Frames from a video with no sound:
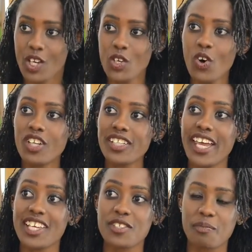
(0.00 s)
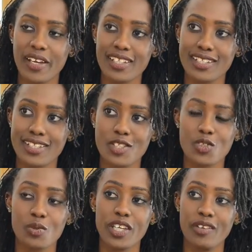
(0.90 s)
Don't expect this
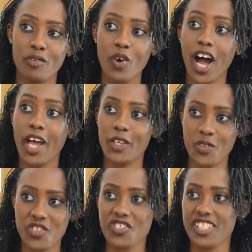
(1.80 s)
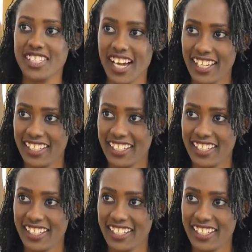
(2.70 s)
to give you a huge return.